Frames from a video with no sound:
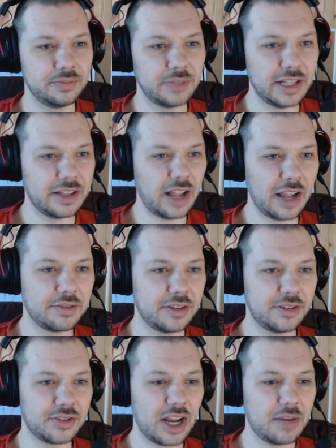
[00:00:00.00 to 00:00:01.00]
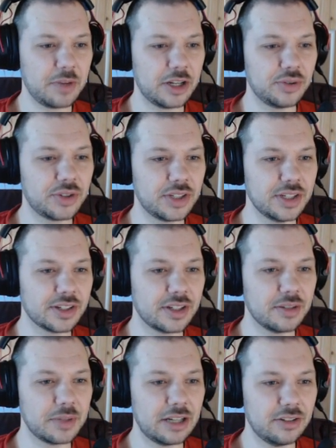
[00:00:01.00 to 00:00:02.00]
I, I there's got to be a new season
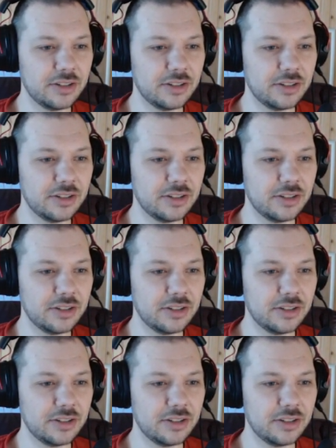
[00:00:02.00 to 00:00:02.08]
coming out.